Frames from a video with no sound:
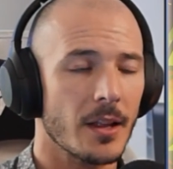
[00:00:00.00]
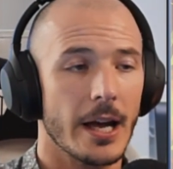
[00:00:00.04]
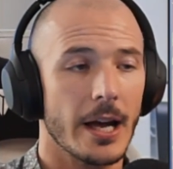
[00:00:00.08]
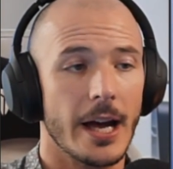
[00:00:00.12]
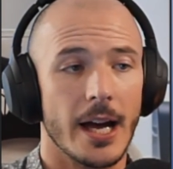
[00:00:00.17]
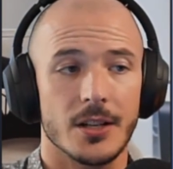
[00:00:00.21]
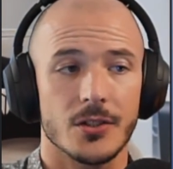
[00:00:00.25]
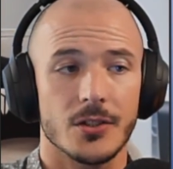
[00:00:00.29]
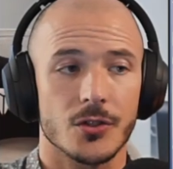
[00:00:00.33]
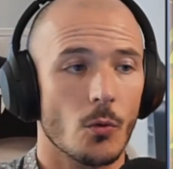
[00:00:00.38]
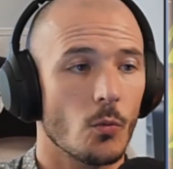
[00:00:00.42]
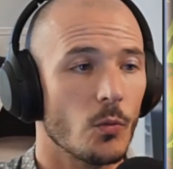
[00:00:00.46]

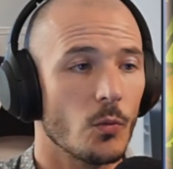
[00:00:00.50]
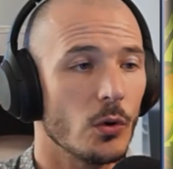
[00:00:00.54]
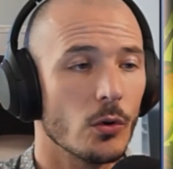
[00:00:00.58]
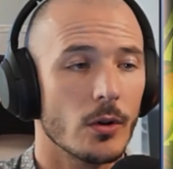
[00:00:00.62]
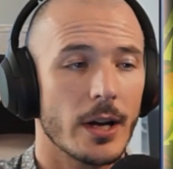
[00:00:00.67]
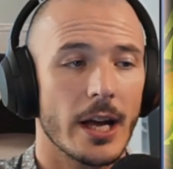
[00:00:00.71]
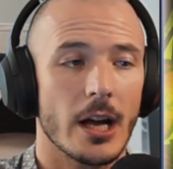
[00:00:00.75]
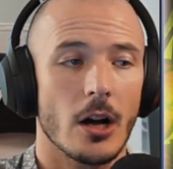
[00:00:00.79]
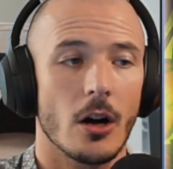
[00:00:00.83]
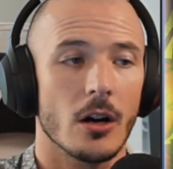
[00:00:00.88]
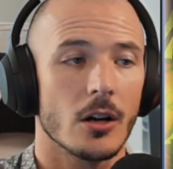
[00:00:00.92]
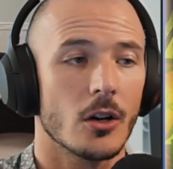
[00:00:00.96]
and we'll
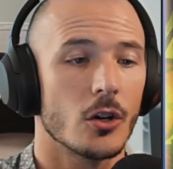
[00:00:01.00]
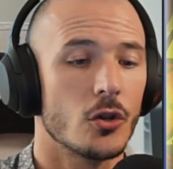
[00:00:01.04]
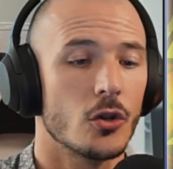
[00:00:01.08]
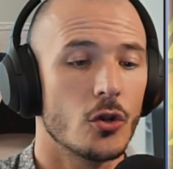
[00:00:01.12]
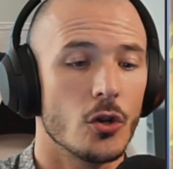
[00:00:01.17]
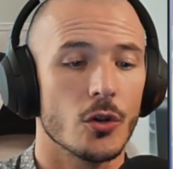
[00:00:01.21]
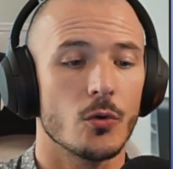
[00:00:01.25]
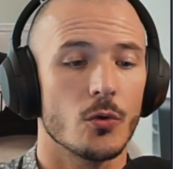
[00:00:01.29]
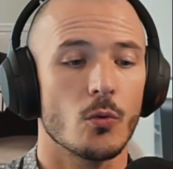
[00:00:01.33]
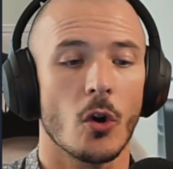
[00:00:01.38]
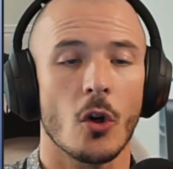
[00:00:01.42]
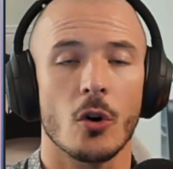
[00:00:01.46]
get our
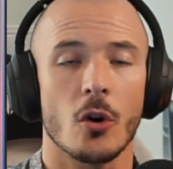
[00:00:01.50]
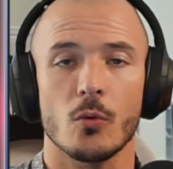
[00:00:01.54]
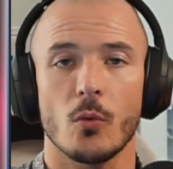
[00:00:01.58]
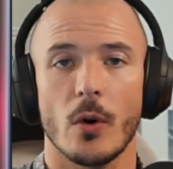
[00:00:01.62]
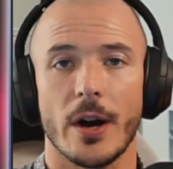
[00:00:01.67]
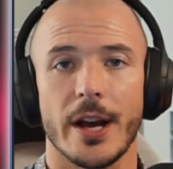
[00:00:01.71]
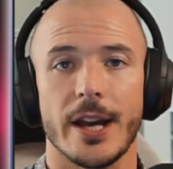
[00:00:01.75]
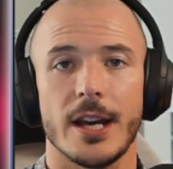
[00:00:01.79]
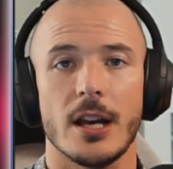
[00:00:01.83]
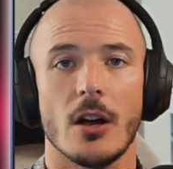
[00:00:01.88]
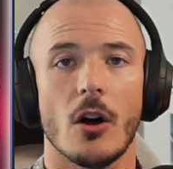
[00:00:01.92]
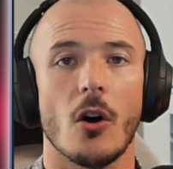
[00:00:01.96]
good long
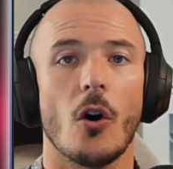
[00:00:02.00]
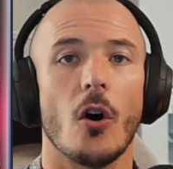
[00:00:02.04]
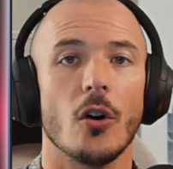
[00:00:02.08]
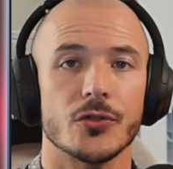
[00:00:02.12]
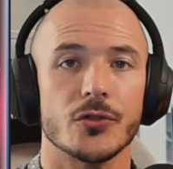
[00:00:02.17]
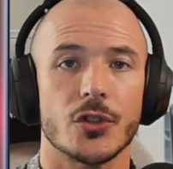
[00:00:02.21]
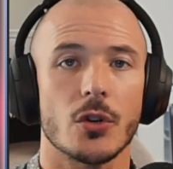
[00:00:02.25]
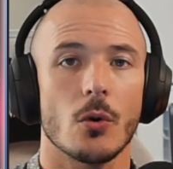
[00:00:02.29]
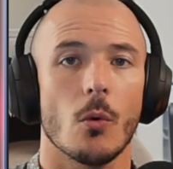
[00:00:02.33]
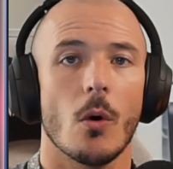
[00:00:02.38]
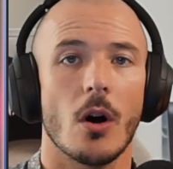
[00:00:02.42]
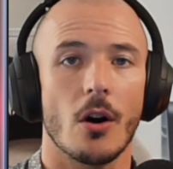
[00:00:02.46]
way
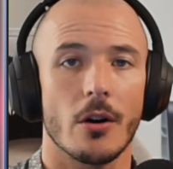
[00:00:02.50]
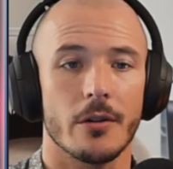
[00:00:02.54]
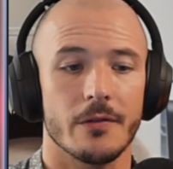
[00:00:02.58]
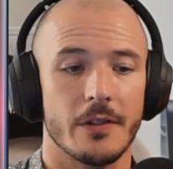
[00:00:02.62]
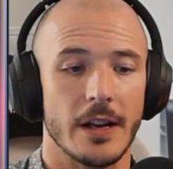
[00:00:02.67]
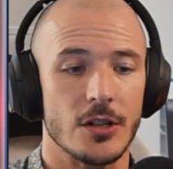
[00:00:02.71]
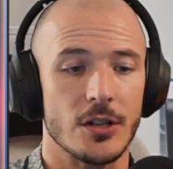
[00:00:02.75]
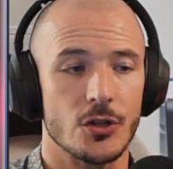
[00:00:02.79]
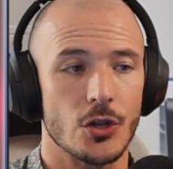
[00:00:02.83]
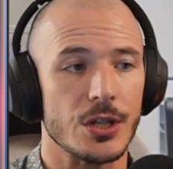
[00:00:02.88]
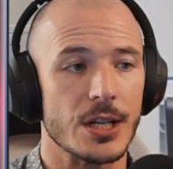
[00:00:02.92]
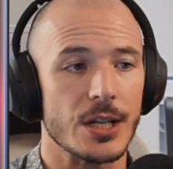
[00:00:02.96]
onto our
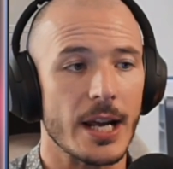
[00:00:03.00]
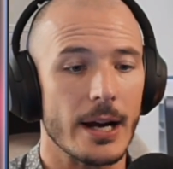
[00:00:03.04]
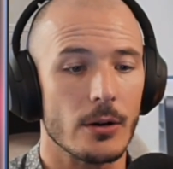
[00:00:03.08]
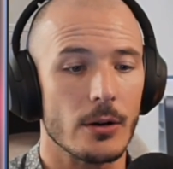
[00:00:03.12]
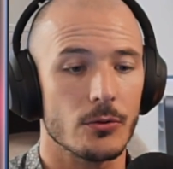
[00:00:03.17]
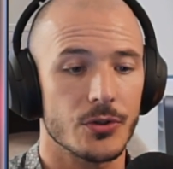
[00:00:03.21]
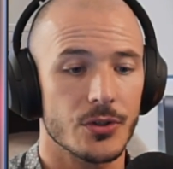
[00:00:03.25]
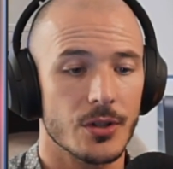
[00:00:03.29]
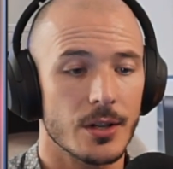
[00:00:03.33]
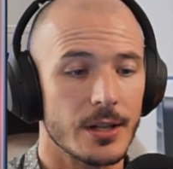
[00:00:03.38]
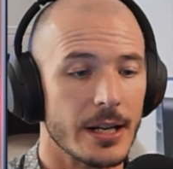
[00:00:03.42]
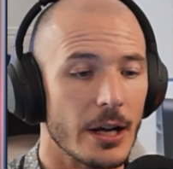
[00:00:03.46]
evasion
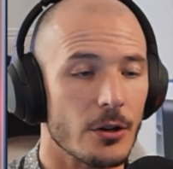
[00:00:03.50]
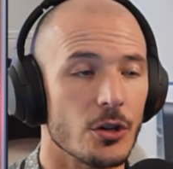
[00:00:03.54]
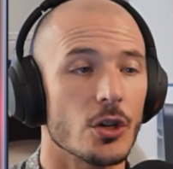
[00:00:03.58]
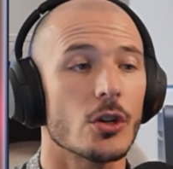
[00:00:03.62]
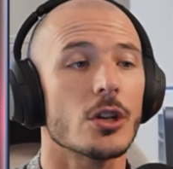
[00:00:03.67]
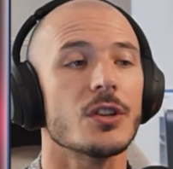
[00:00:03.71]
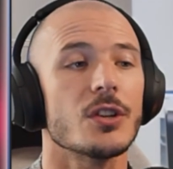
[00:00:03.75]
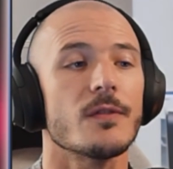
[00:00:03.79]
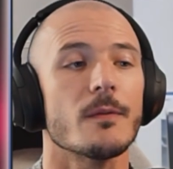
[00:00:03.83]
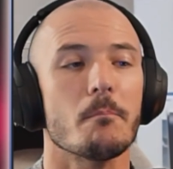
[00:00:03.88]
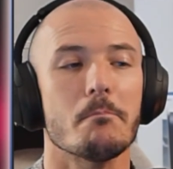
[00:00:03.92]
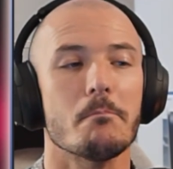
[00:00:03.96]
downs. Now, you
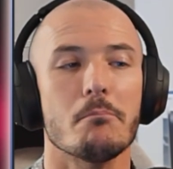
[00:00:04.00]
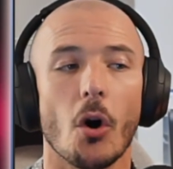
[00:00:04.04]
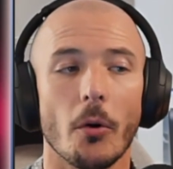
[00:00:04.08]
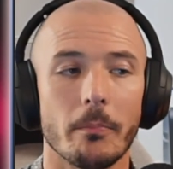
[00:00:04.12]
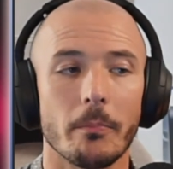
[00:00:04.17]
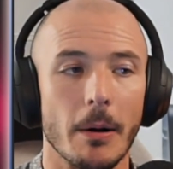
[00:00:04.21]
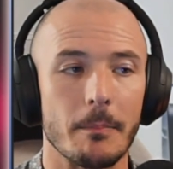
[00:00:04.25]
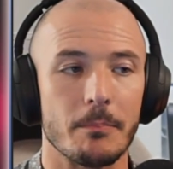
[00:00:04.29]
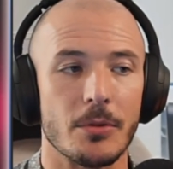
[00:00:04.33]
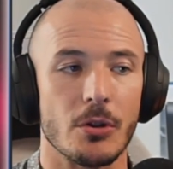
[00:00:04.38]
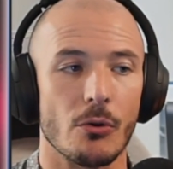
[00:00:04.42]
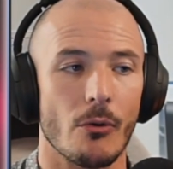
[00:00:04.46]
can
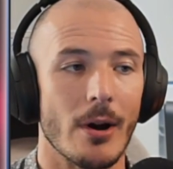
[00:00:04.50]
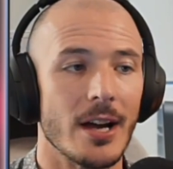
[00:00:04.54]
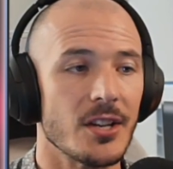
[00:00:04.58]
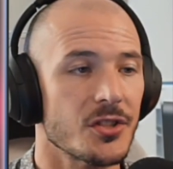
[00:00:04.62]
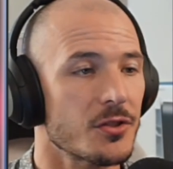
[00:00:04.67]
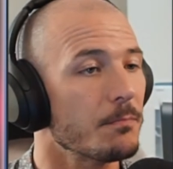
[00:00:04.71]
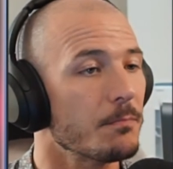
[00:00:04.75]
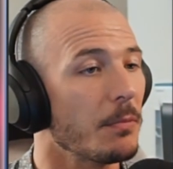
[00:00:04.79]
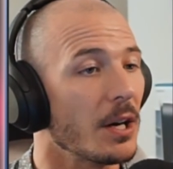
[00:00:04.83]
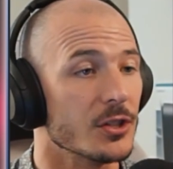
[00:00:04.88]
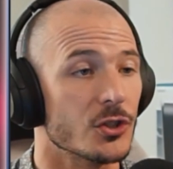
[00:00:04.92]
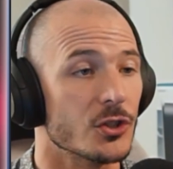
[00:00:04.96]
mop up the
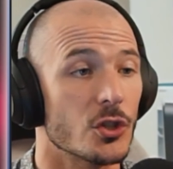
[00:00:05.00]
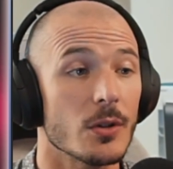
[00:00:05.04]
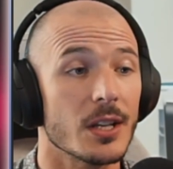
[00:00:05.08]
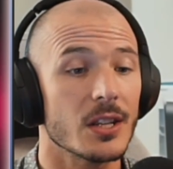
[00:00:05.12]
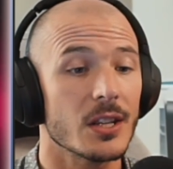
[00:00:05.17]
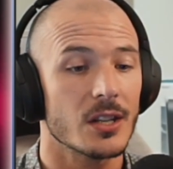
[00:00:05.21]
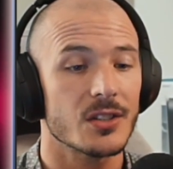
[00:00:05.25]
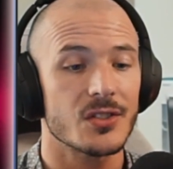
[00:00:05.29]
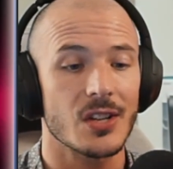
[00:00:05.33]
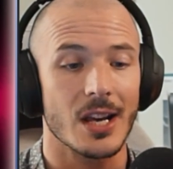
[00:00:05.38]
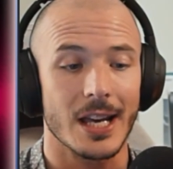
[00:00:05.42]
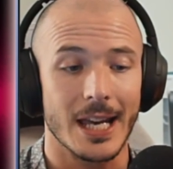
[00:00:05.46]
rest by
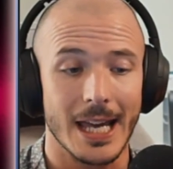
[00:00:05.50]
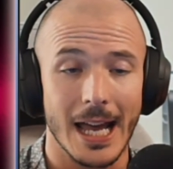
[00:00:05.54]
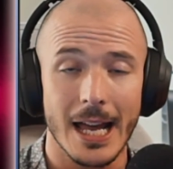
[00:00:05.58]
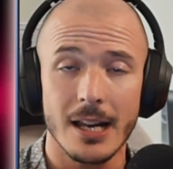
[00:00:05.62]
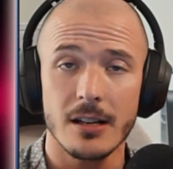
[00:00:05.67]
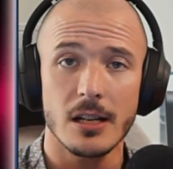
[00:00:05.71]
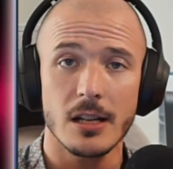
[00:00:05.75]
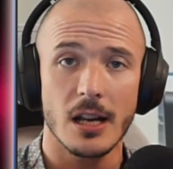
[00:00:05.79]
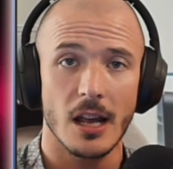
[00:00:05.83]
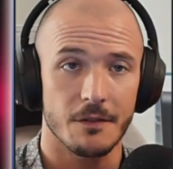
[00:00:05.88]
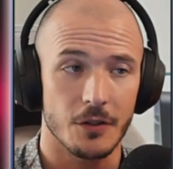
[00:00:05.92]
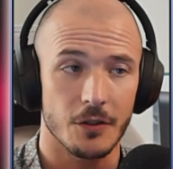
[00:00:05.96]
doing this
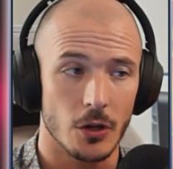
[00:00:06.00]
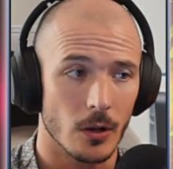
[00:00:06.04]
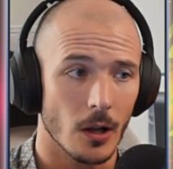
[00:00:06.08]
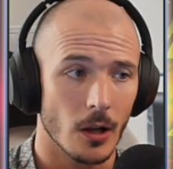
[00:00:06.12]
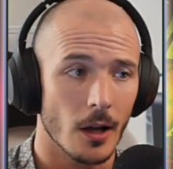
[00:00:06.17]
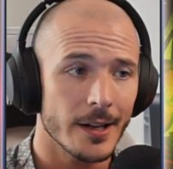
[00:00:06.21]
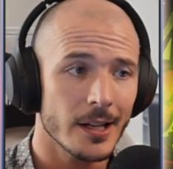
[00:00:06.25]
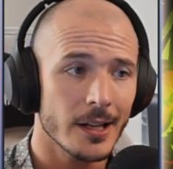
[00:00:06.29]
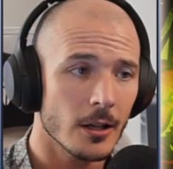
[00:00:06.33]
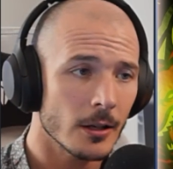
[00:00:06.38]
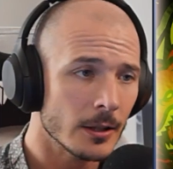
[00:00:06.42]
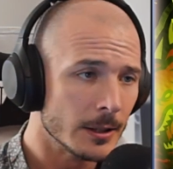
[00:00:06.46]
again if you
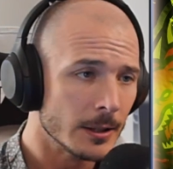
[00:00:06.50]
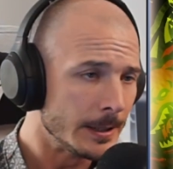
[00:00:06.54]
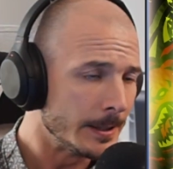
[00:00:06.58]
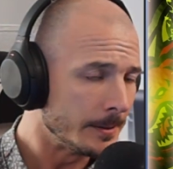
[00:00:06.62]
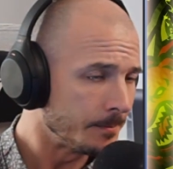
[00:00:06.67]
like,